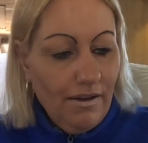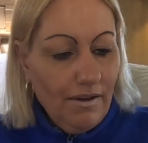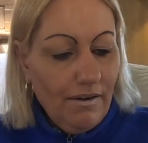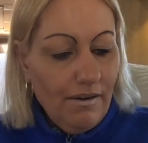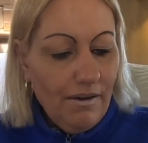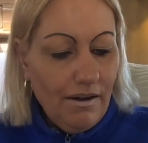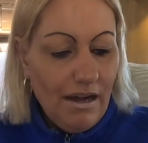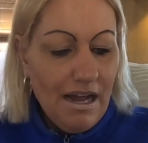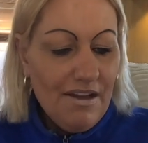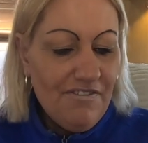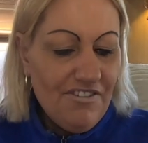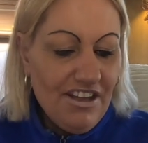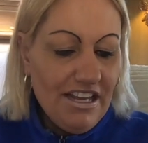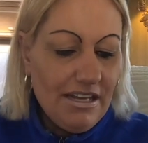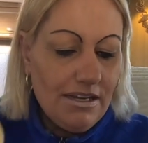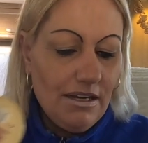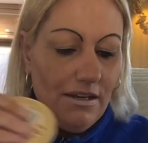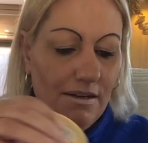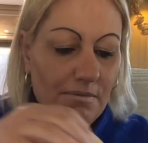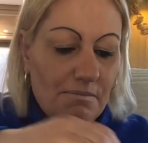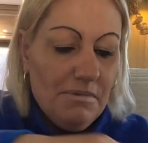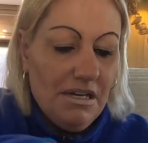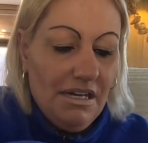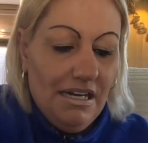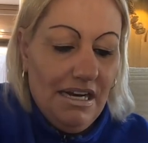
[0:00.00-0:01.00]
I think
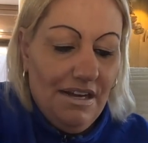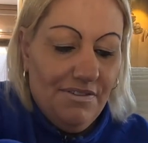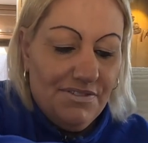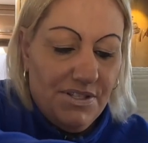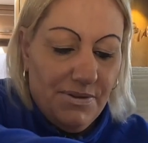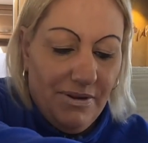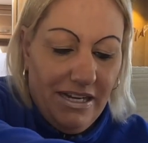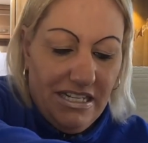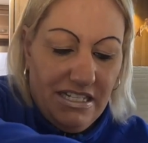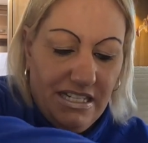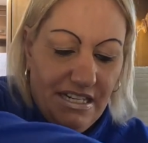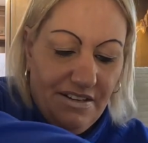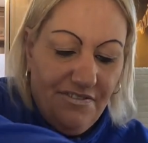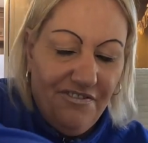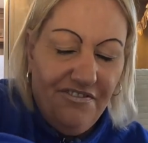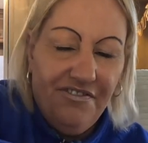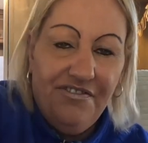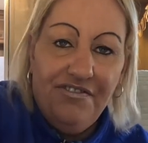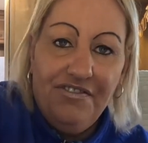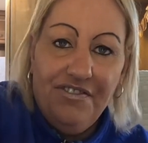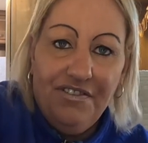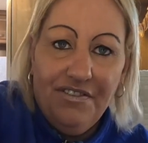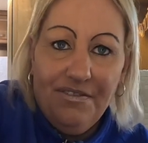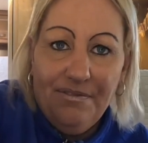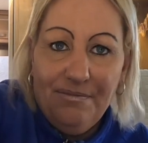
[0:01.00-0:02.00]
I'm going to have to actually
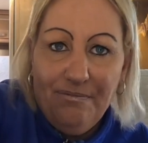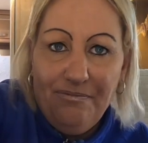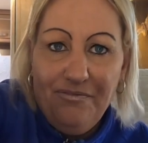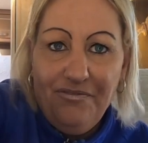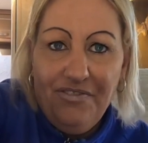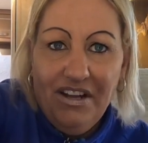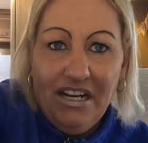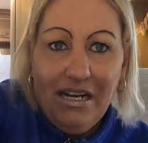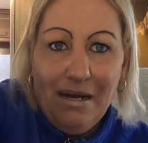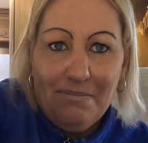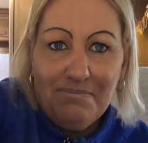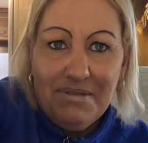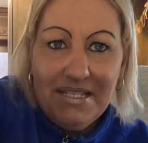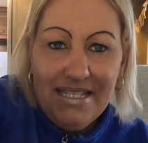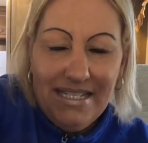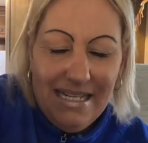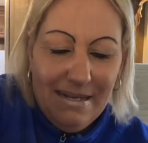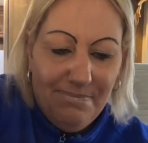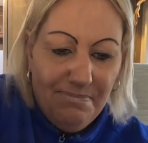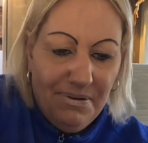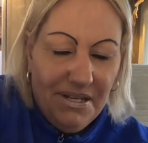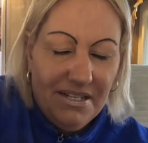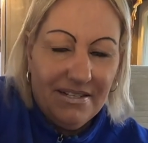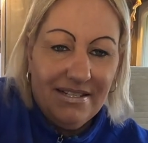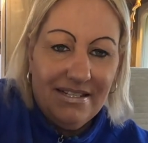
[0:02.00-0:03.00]
fill up
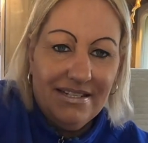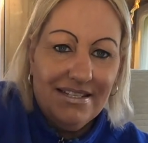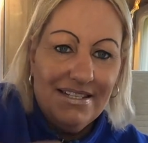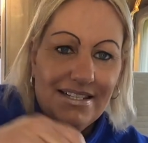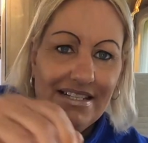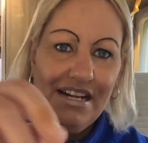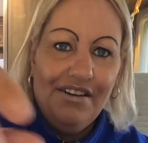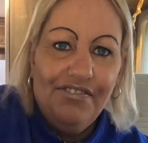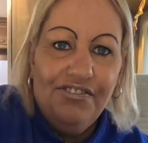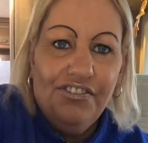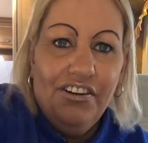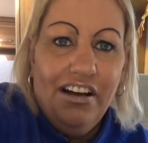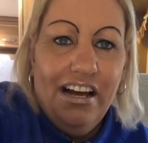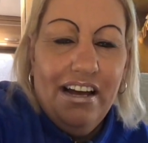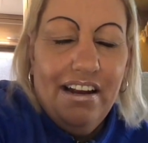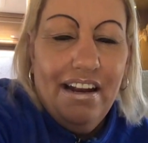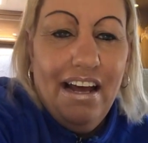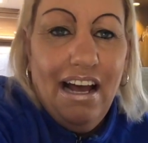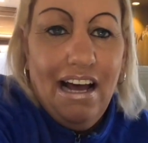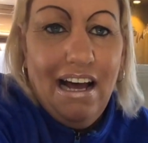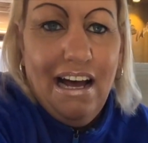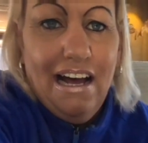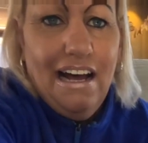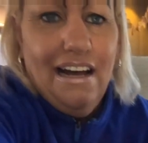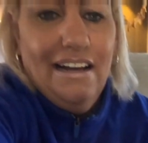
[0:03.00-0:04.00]
slippers and stuff like
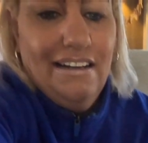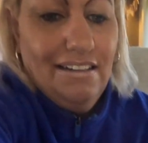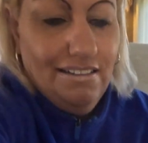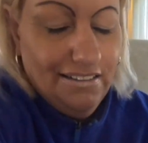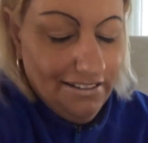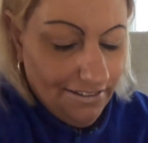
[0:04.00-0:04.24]
that.